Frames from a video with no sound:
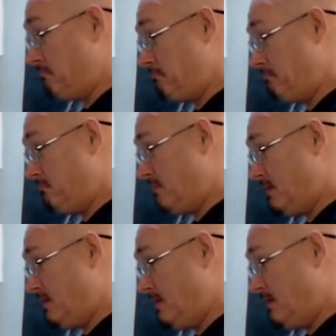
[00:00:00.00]

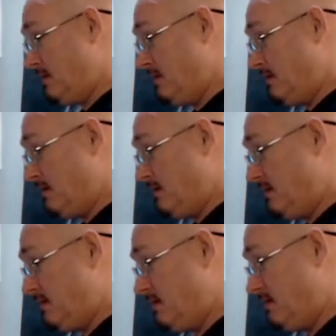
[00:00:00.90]

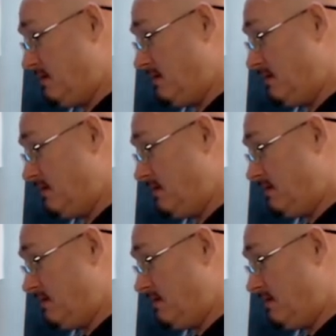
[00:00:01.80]
No one is speaking in this clip.